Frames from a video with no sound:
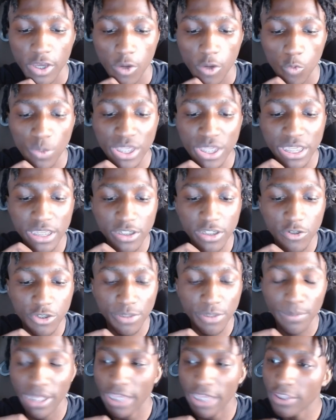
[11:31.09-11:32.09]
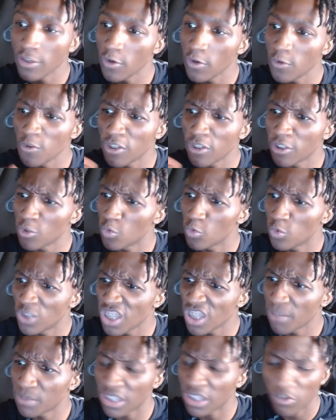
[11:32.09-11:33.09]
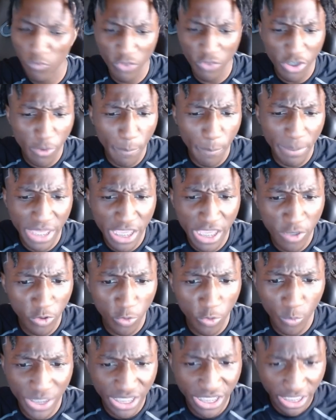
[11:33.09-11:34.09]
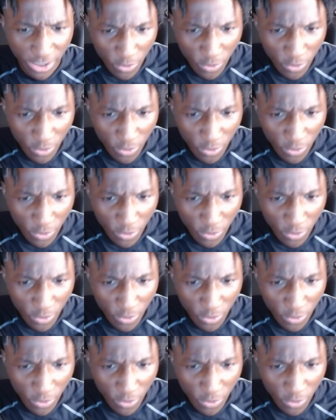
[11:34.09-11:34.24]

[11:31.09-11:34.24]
Weekends used to be like, yo, you could do something real big on a weekend.